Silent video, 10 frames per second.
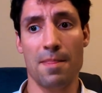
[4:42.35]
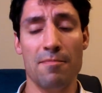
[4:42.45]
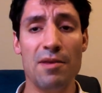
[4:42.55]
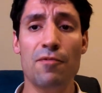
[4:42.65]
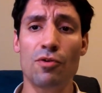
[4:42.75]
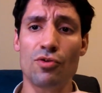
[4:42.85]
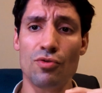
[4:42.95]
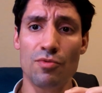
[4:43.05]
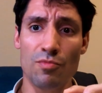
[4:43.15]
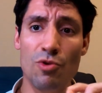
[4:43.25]
Before
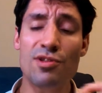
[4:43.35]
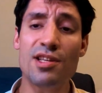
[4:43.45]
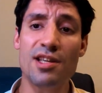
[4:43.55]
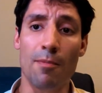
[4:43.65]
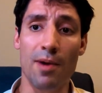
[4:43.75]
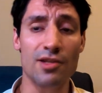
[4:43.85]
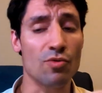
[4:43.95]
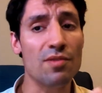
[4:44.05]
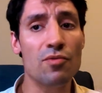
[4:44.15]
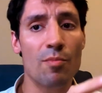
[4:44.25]
the multi-year plan, so
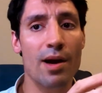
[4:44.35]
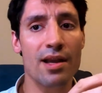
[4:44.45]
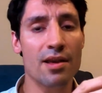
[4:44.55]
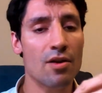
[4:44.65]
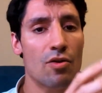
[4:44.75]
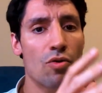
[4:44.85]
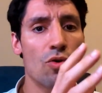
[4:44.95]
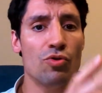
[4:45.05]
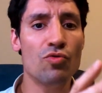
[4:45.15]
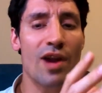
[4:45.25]
if you buy
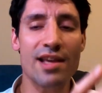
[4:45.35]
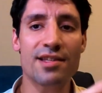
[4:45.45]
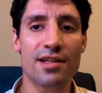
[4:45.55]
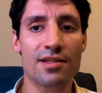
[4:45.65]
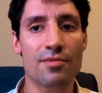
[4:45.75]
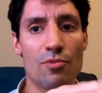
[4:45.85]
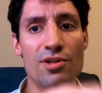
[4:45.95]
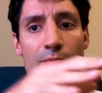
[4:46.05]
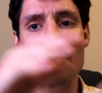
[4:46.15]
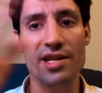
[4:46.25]
Odoo license
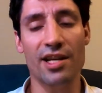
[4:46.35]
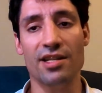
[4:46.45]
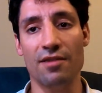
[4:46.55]
multiple years in